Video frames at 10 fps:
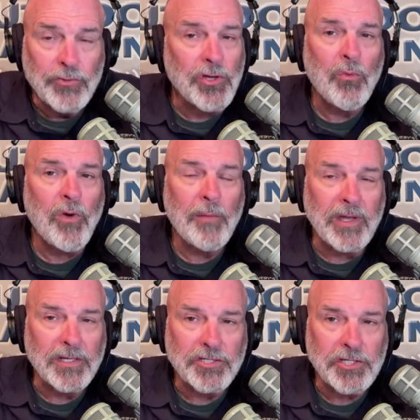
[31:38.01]
don't want me
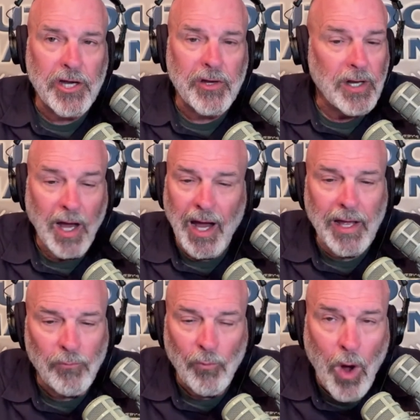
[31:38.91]
to share it, I
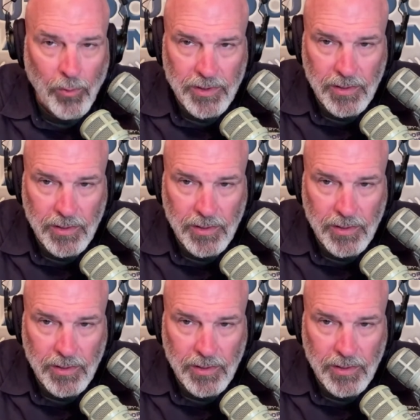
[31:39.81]
won't.